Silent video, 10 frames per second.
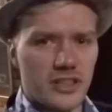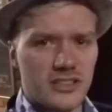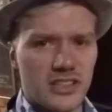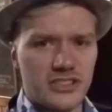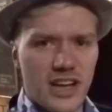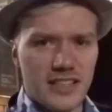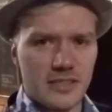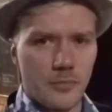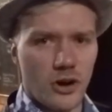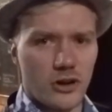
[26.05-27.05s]
It's a
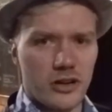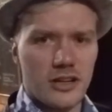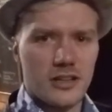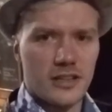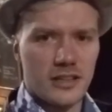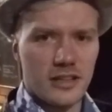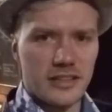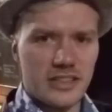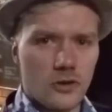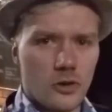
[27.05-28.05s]
jazz bar, and
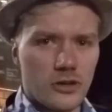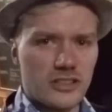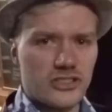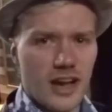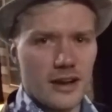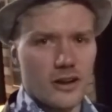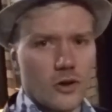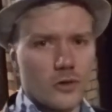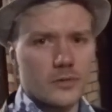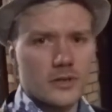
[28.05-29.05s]
it's called Django.